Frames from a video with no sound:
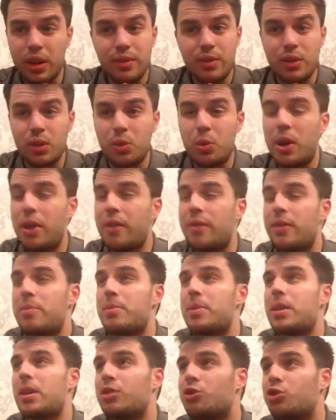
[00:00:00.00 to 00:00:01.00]
even aware of
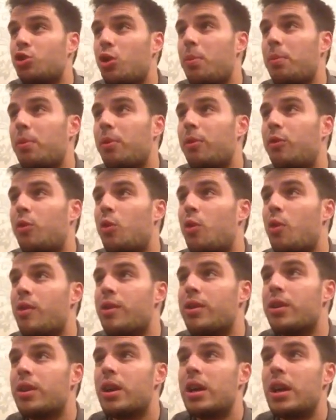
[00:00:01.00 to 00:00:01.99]
him being dropped
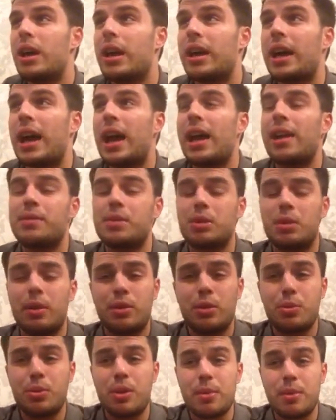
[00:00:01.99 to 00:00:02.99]
before, and Callum
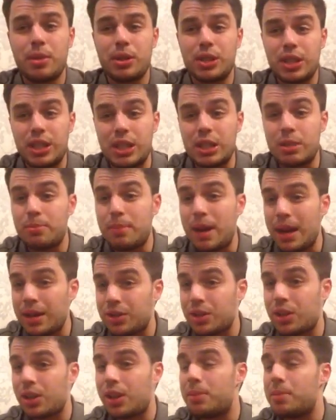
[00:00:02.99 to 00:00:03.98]
Smith's pretty much
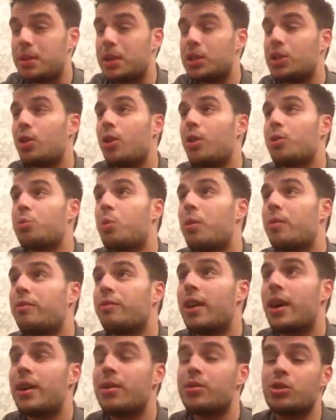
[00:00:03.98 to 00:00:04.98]
dismantled him inside 1
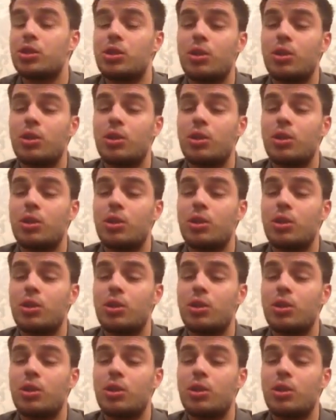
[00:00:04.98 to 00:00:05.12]
round.